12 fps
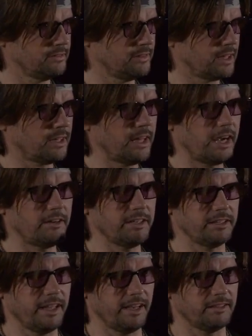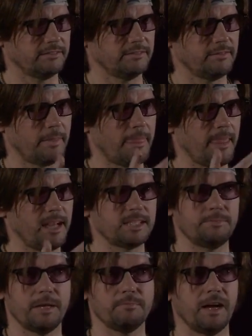The clarity in that. And I
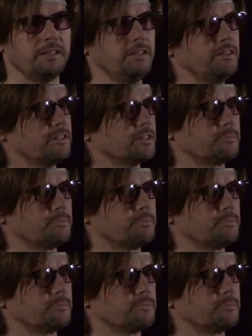spent my years